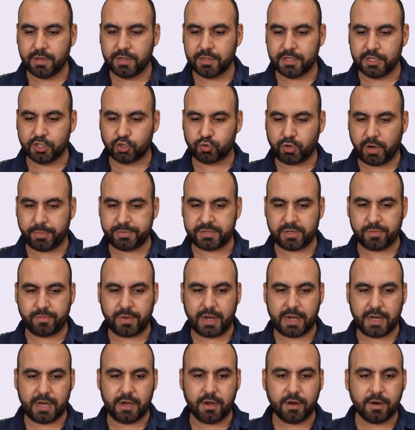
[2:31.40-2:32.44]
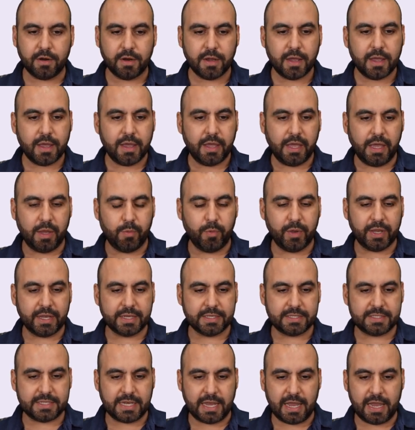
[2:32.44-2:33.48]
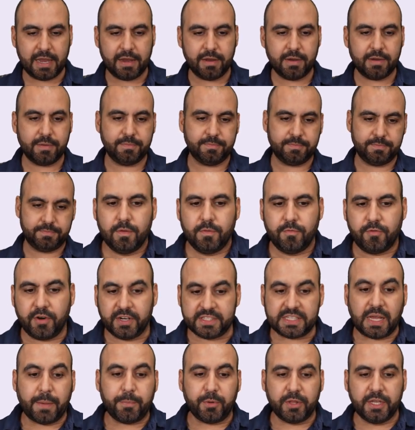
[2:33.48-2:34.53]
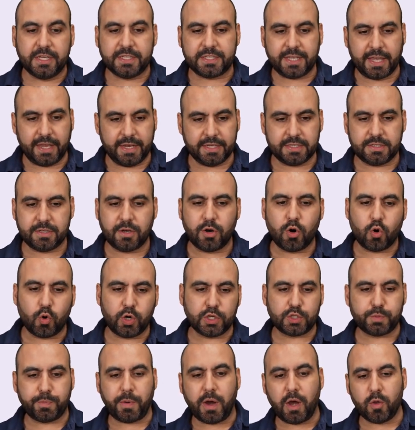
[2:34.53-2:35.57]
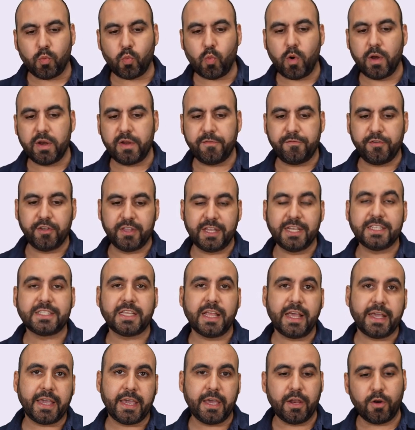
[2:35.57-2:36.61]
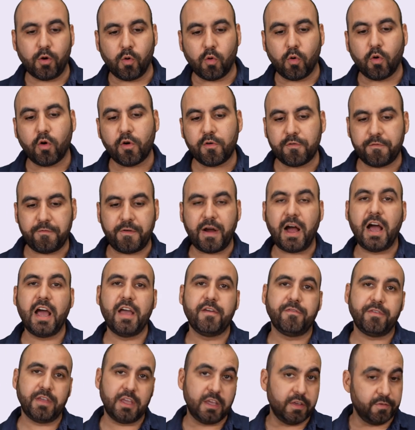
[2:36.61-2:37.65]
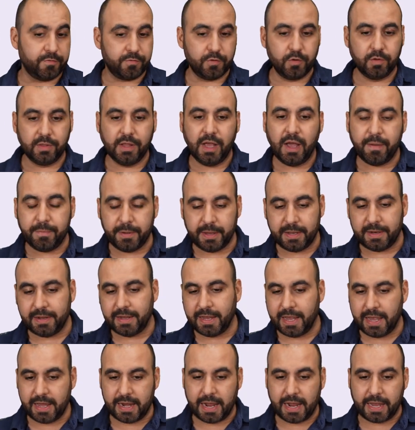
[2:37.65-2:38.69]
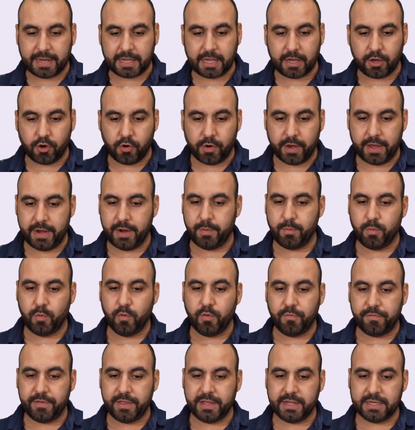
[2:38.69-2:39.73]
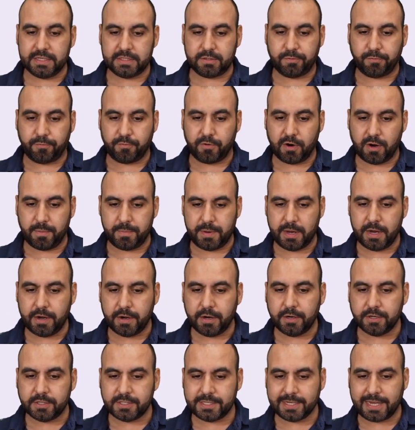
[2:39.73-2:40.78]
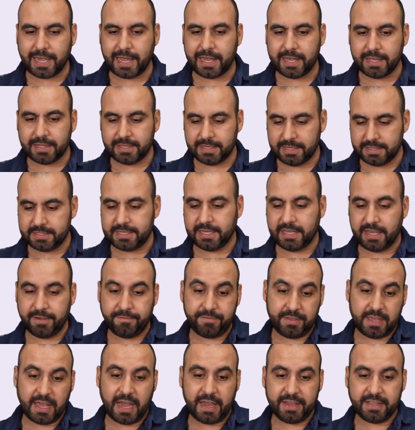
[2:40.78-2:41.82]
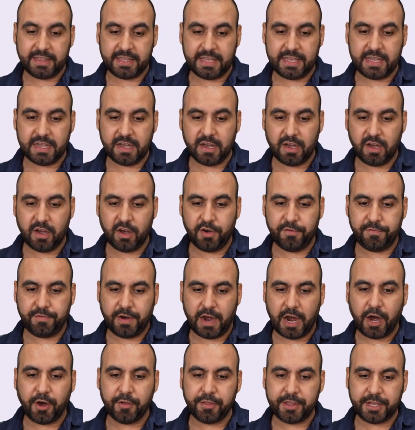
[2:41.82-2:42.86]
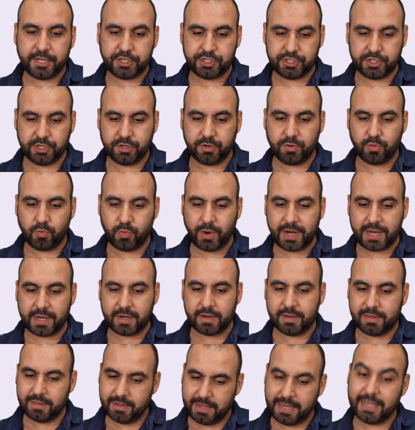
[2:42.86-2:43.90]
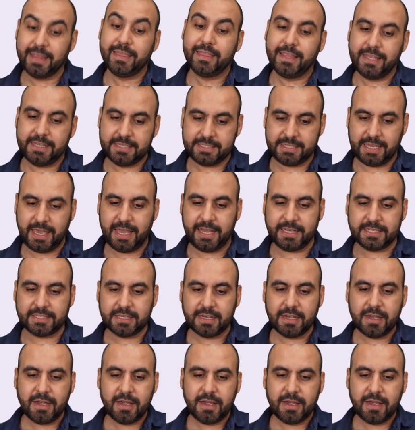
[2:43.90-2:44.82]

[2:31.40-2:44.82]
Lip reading: description right here, and we can say, for example, in this case, respond 1 if you dislike it, or 5 if you love it. And I can go ahead and remove this from here to give the idea of how they should rate in this case,